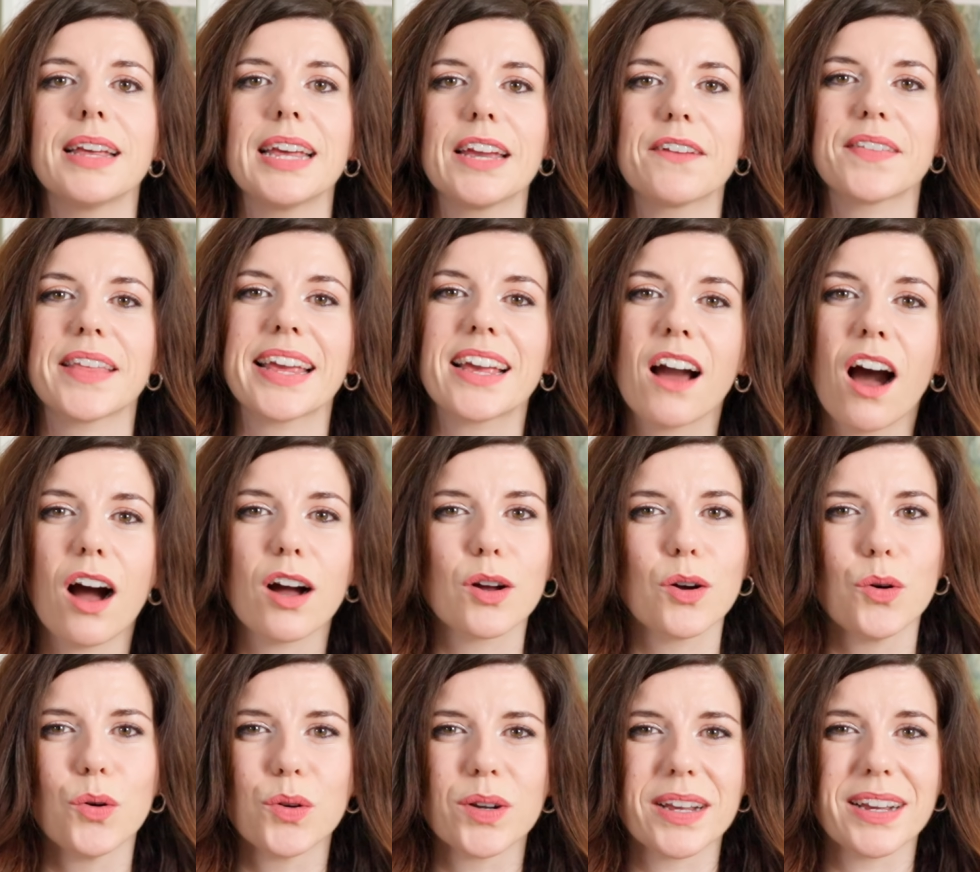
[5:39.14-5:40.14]
If they cut
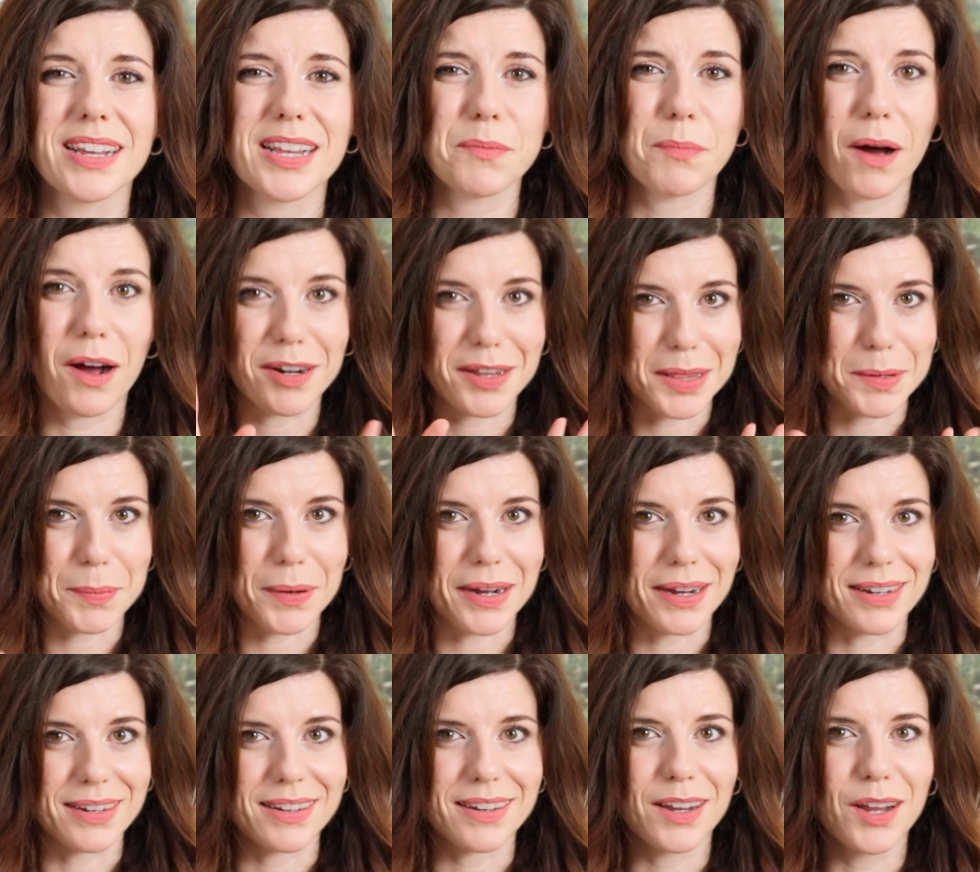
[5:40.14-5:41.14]
corners, pardon the
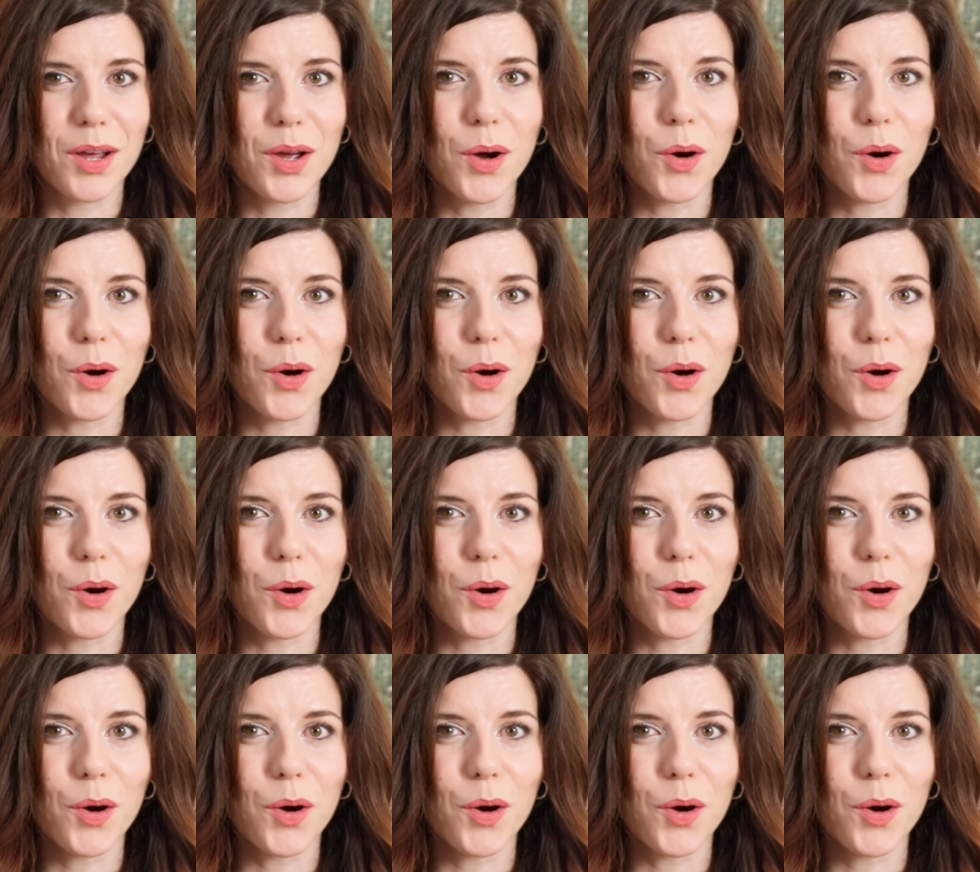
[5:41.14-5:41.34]
pun,